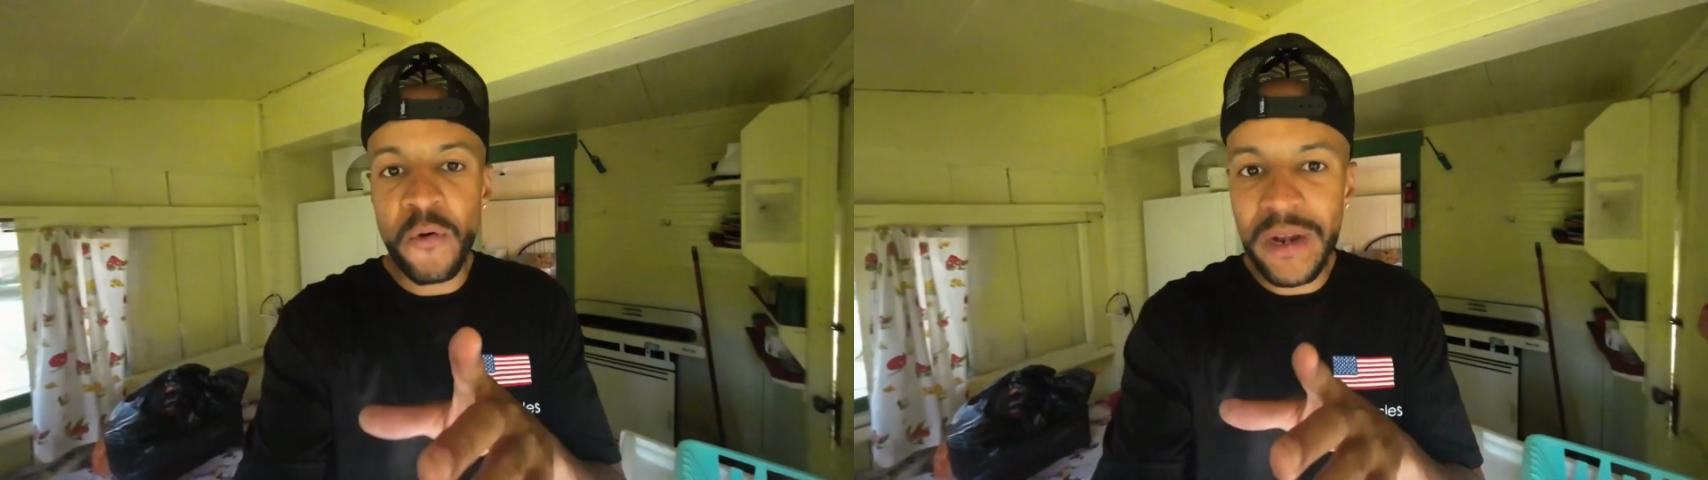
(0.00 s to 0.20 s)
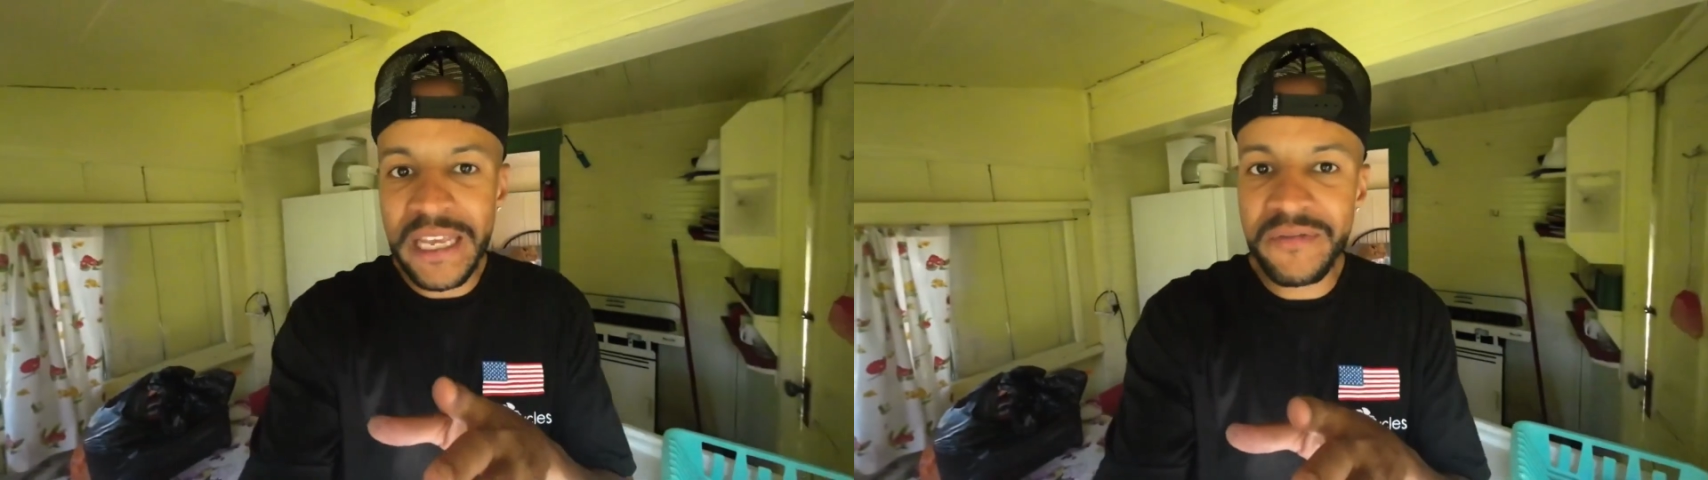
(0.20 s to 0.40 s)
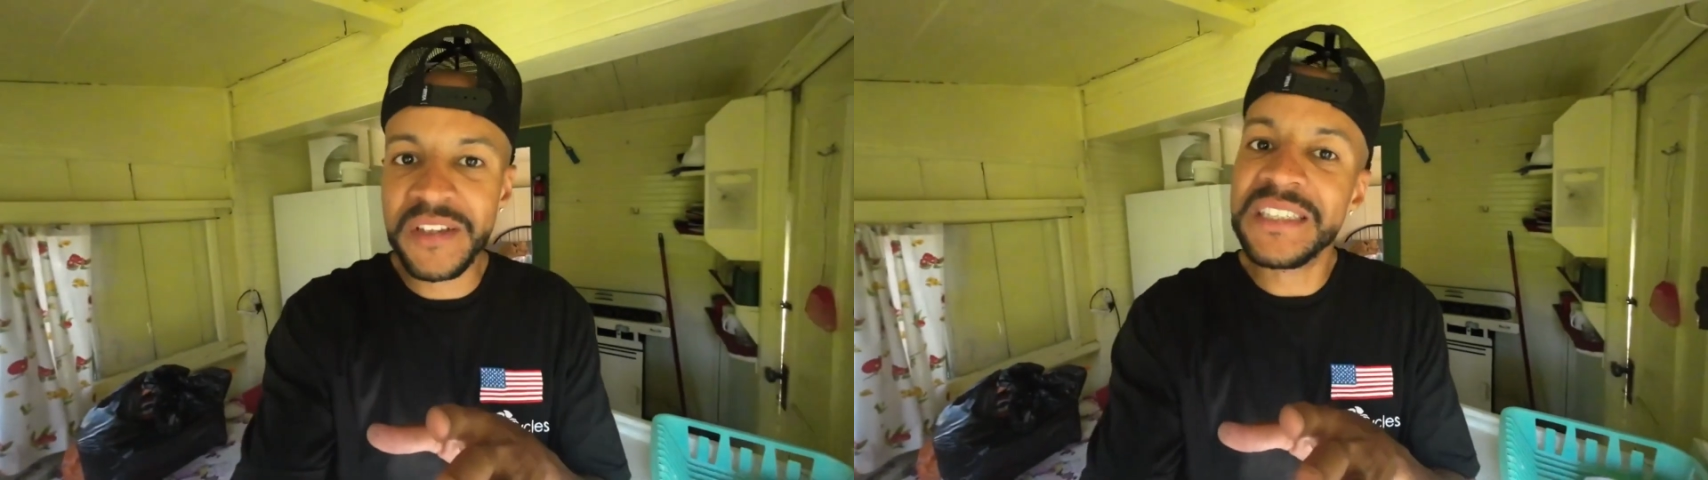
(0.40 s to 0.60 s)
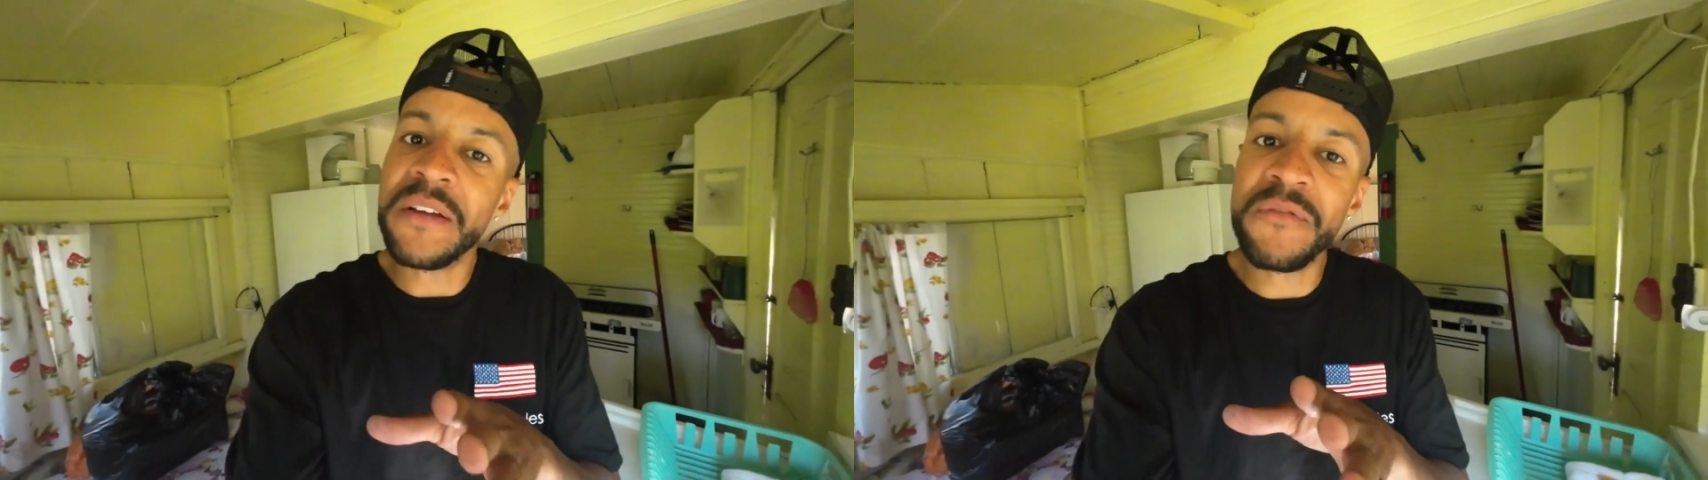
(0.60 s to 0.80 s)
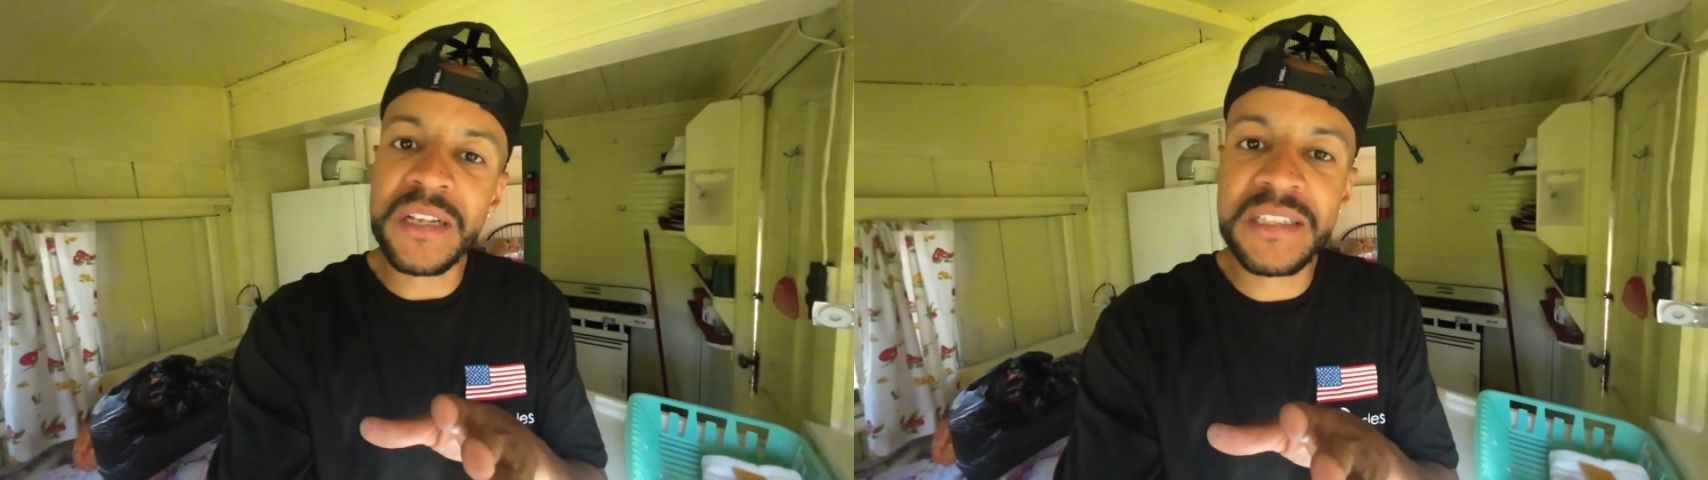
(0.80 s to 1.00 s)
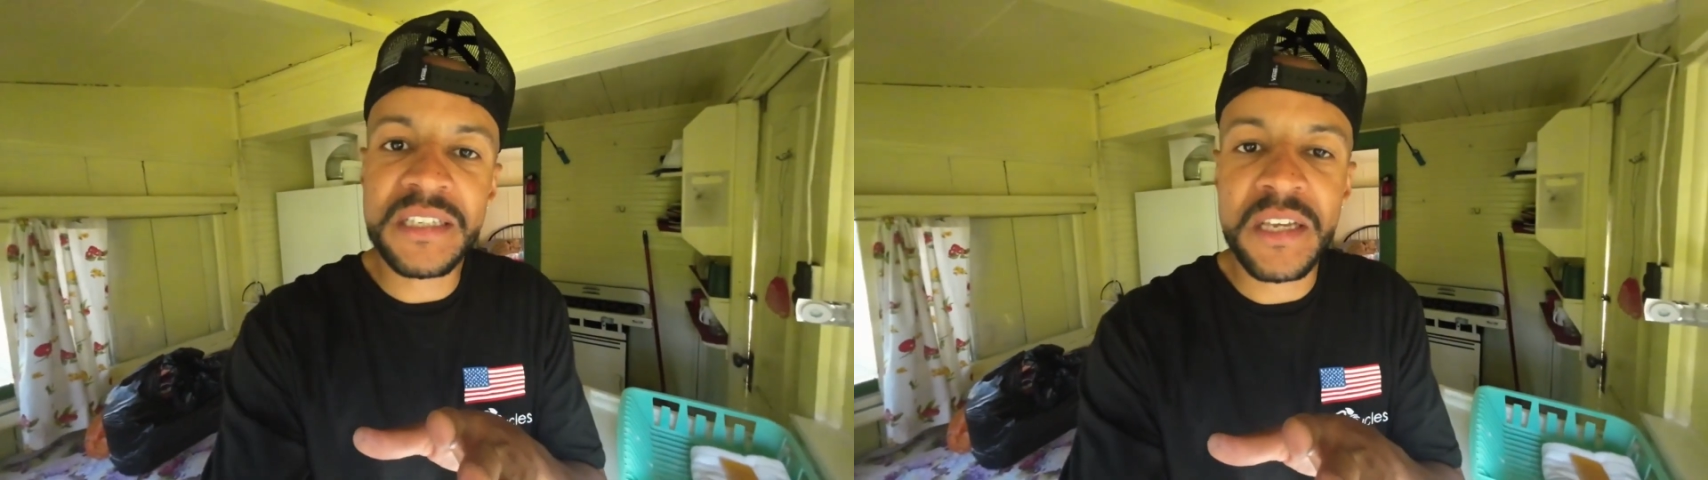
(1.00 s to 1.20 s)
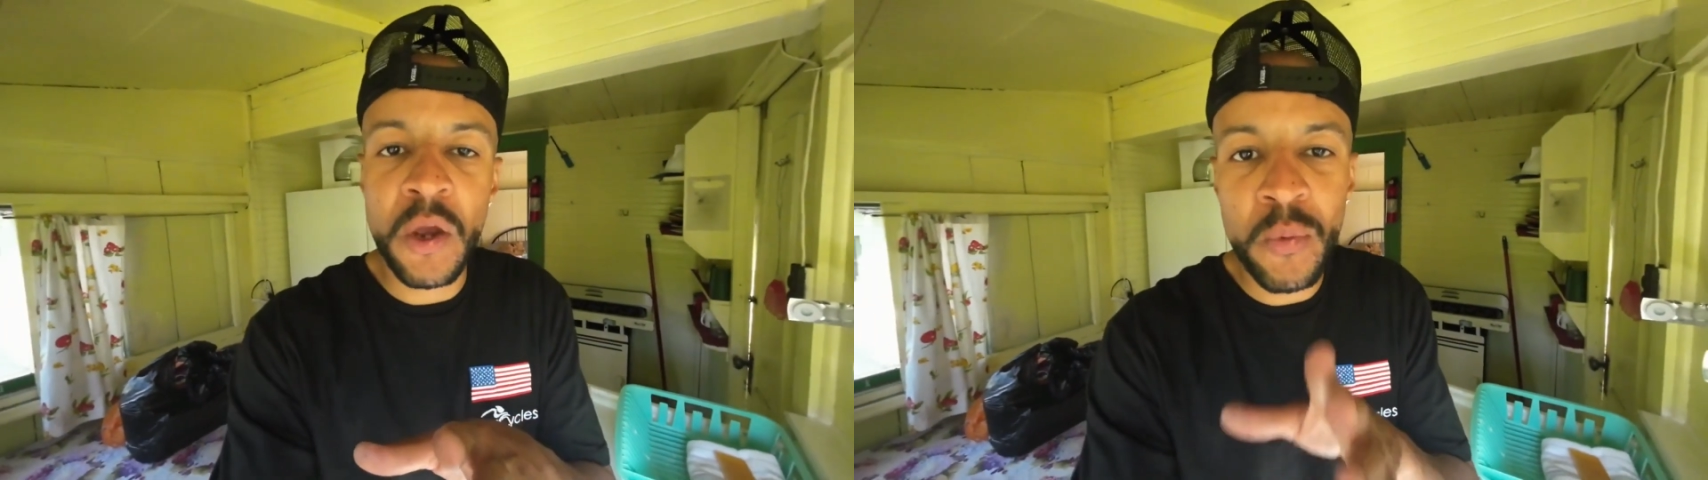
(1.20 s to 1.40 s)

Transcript: leaving San Francisco,